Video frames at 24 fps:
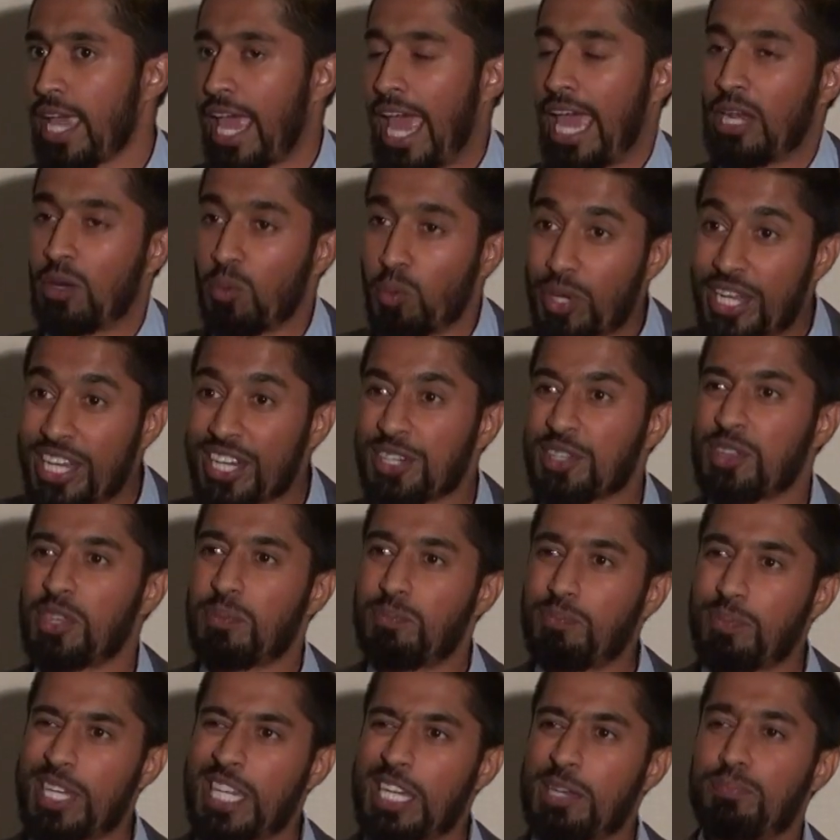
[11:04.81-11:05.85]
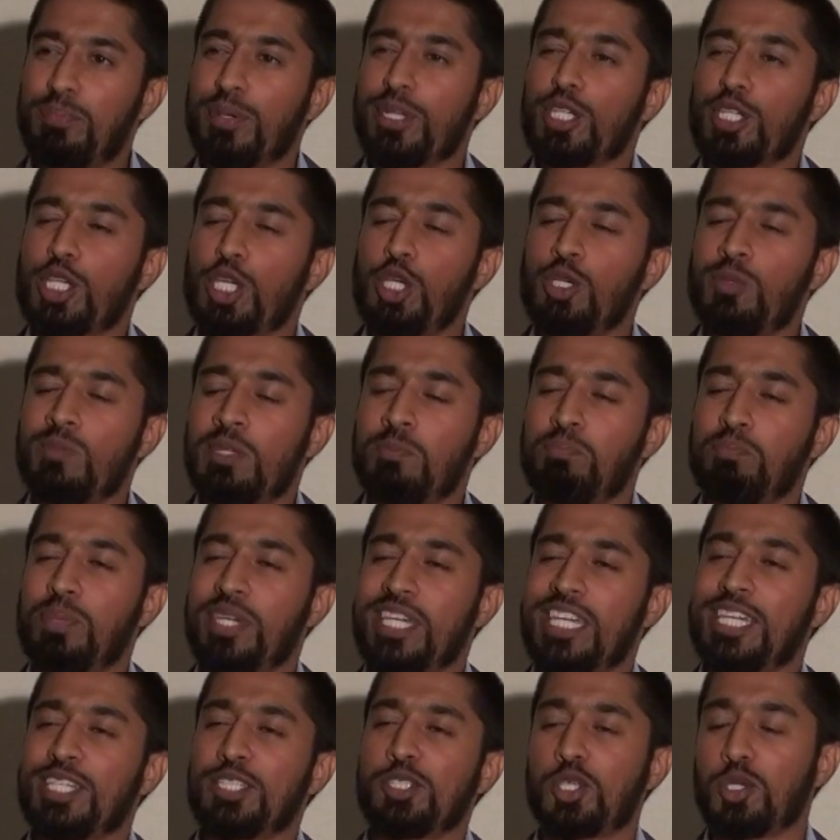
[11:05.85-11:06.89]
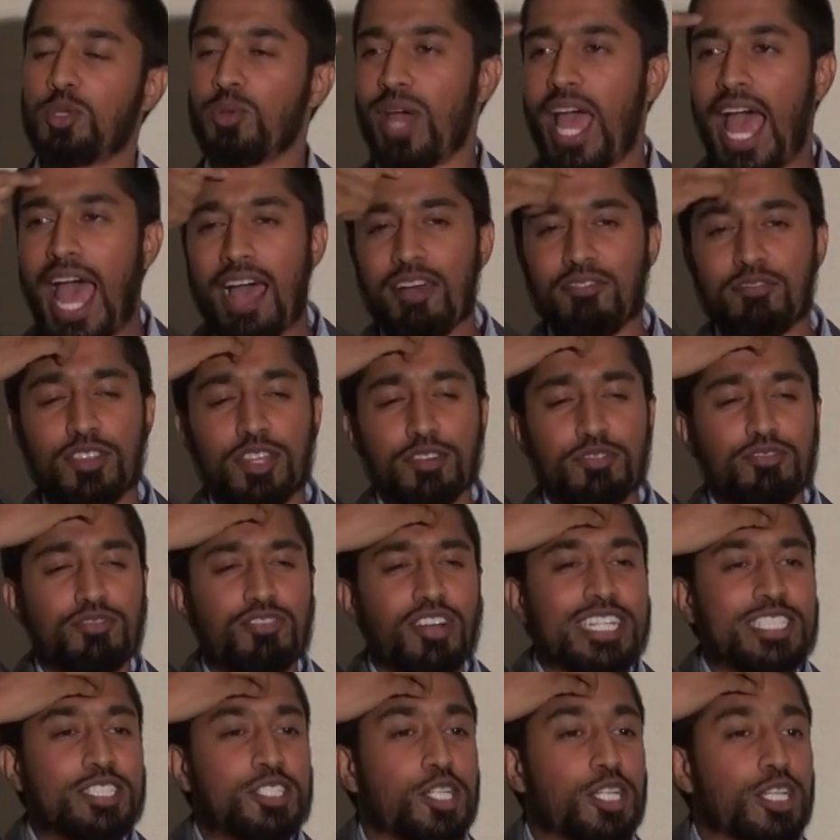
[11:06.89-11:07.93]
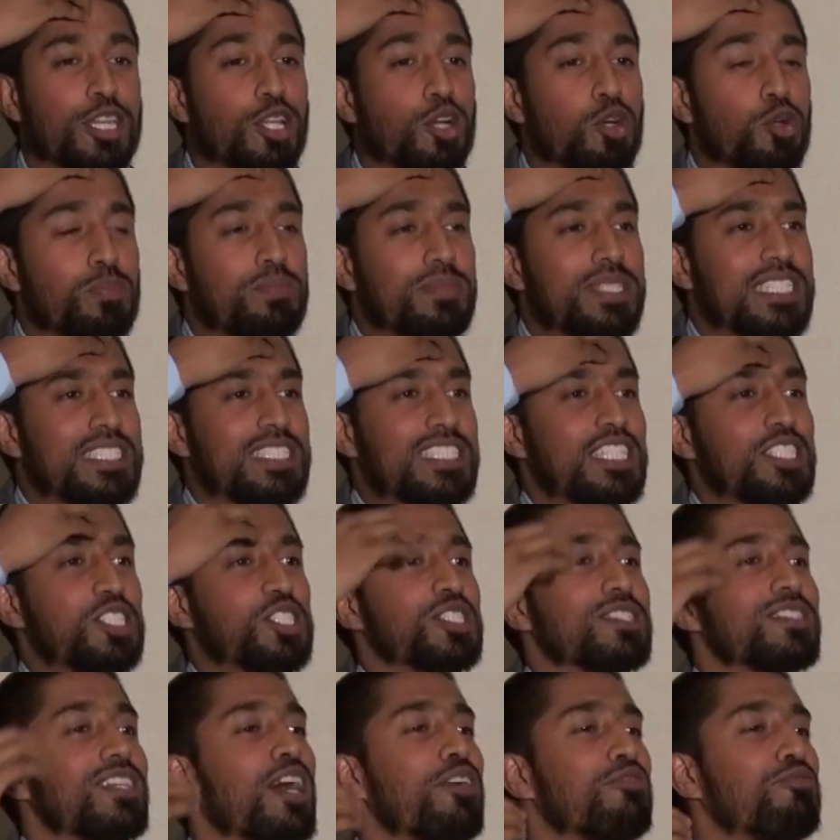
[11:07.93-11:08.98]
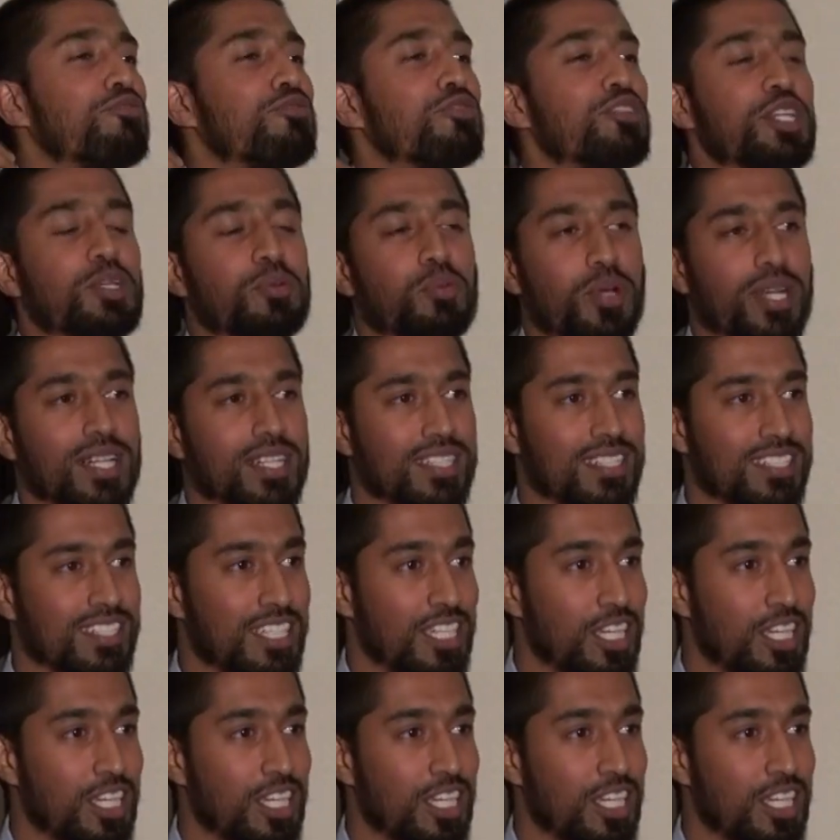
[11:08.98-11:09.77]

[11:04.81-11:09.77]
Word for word: And we are the people, human beings, who have the frontal lobe decision of free will.